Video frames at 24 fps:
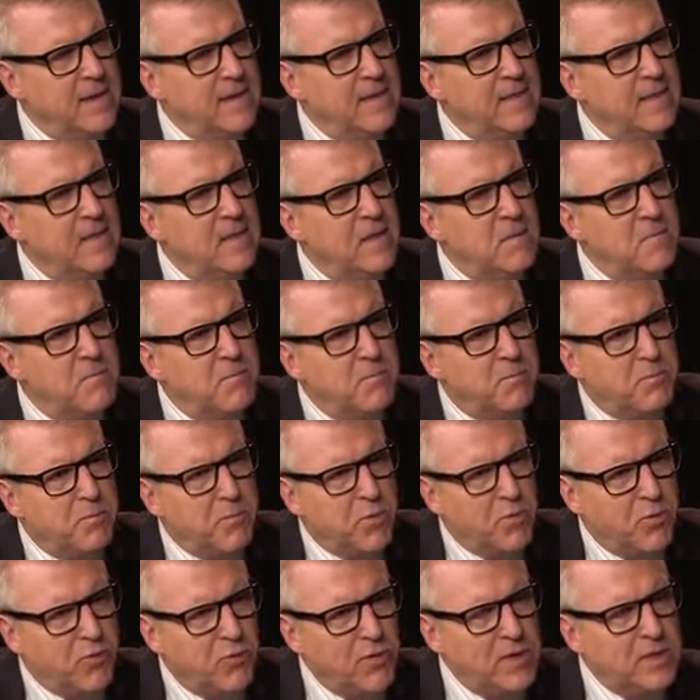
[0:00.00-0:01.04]
The
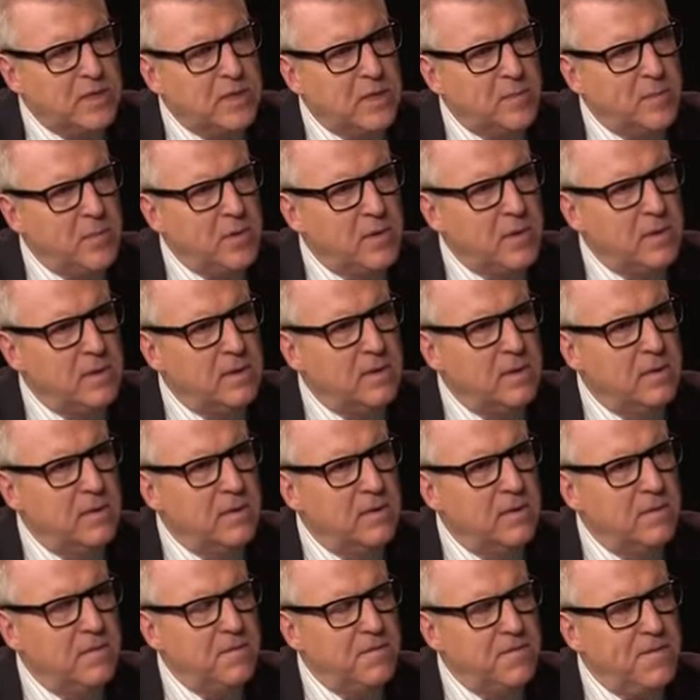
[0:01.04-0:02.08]
principal
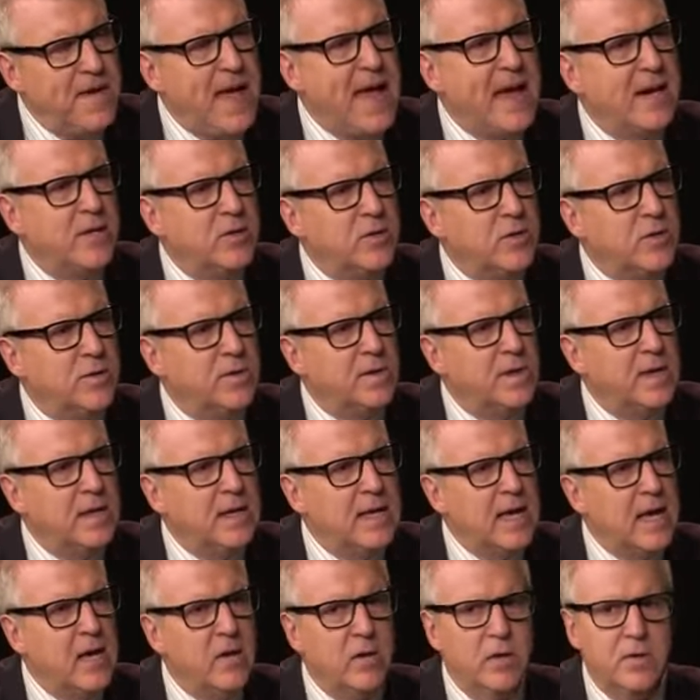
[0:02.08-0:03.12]
factor that
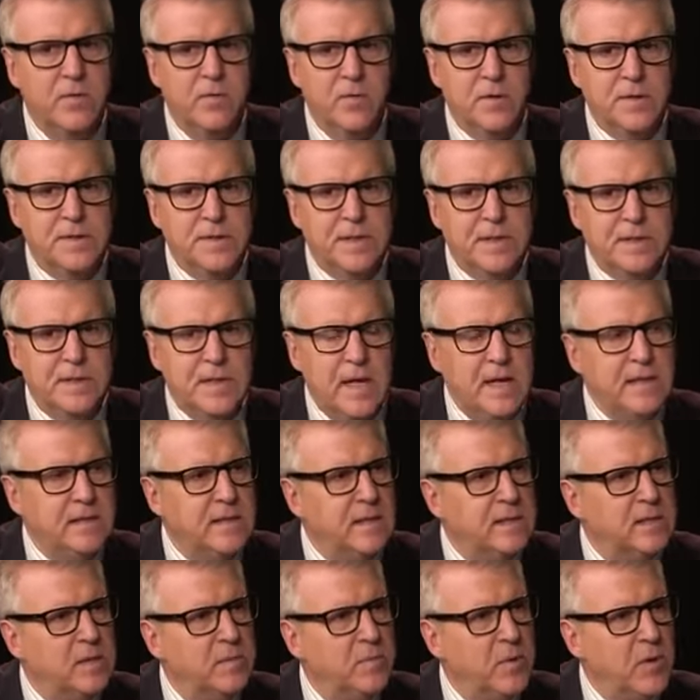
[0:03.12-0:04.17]
accounted for
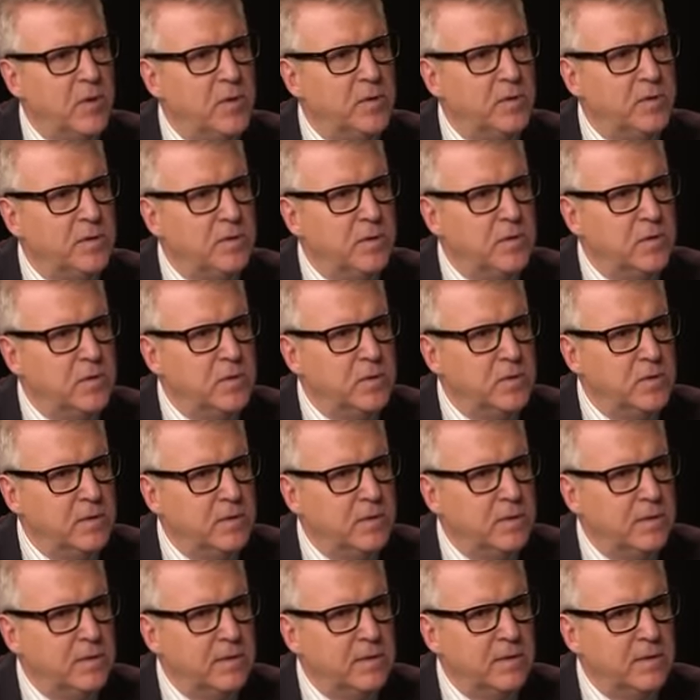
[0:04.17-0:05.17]
success as opposed to